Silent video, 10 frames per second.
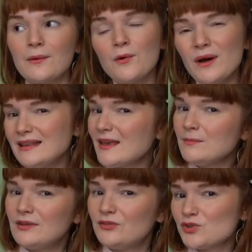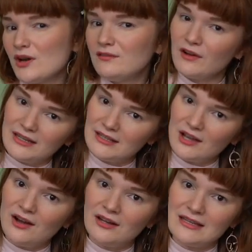quite tempted to try and find a
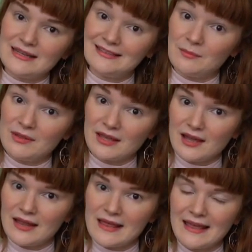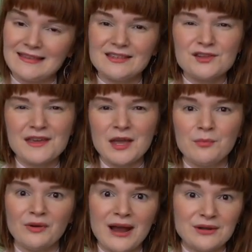yarn in a similar colour. Like it's sort of like a
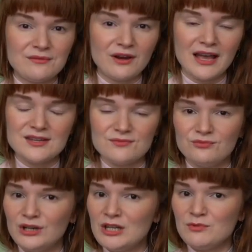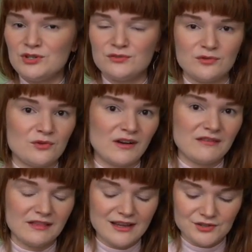browny red, really beautiful, very
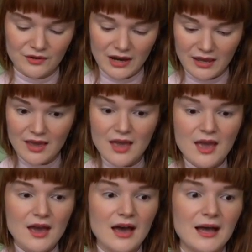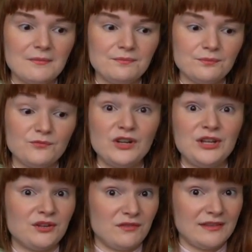flattering, really
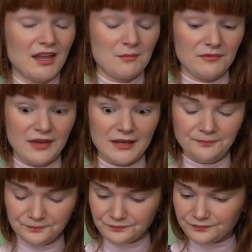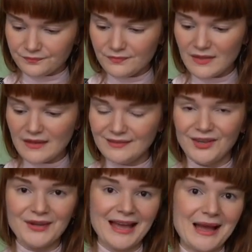good for this time of year. So yeah,